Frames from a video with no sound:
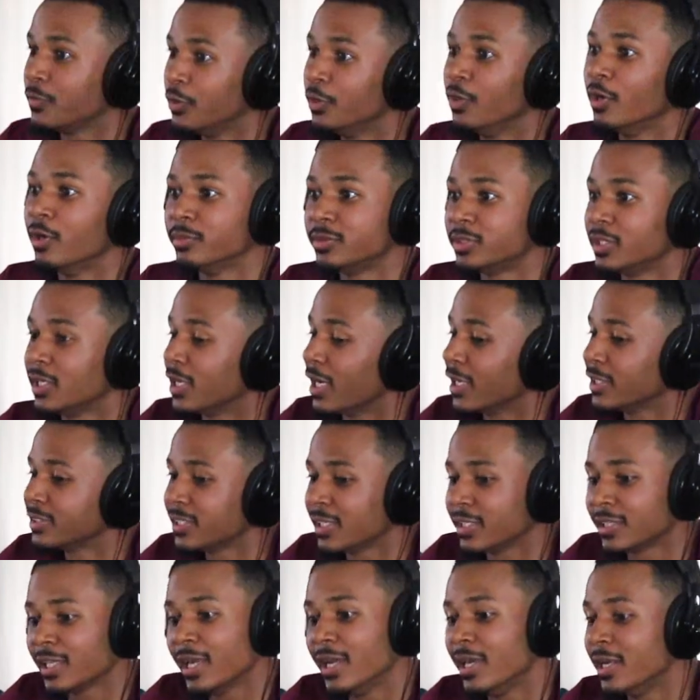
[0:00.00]
You know what I'm saying? I
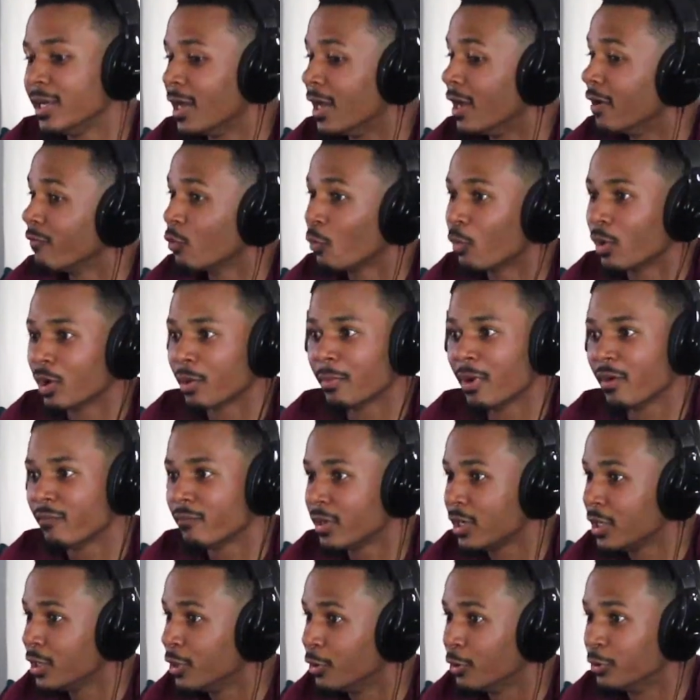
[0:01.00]
say at the end of every one of my
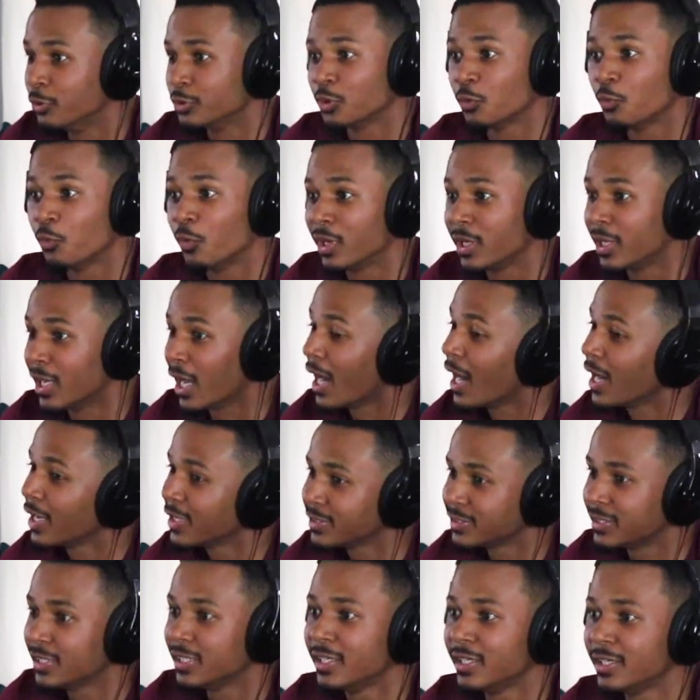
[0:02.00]
videos, when God
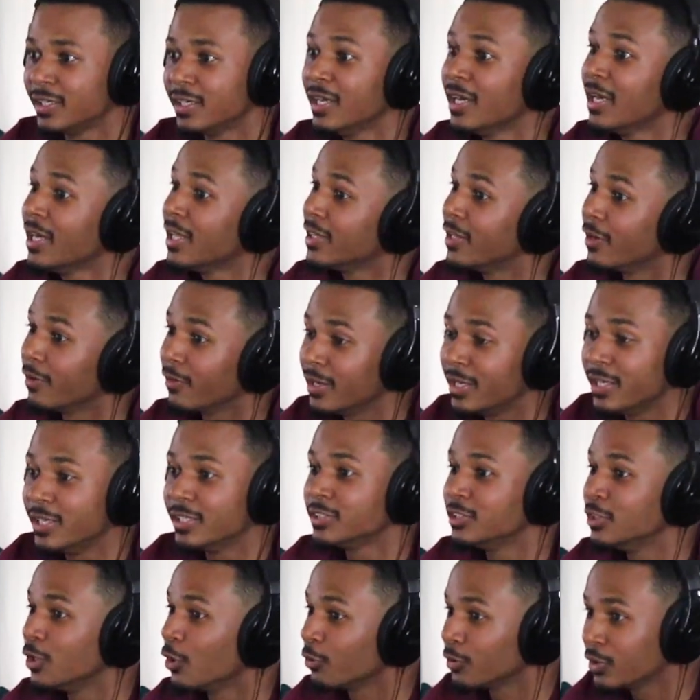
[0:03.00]
is in it, there
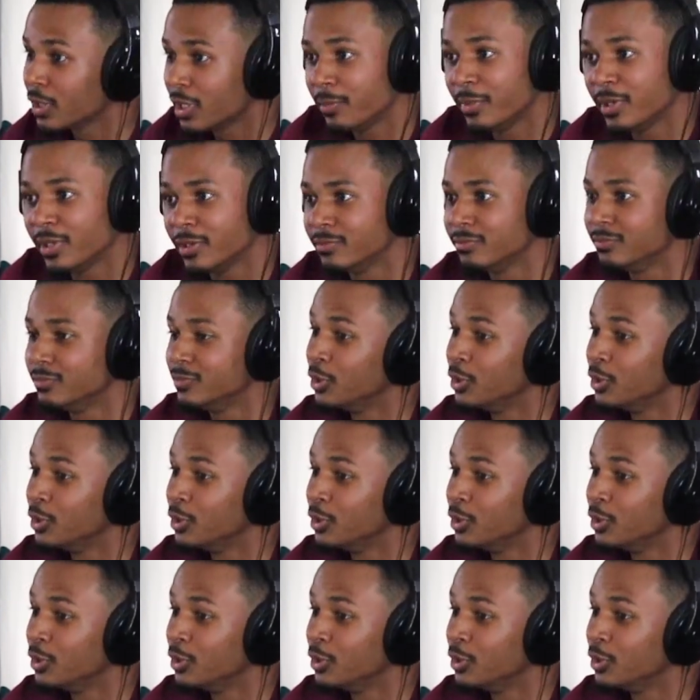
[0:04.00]
is no limit.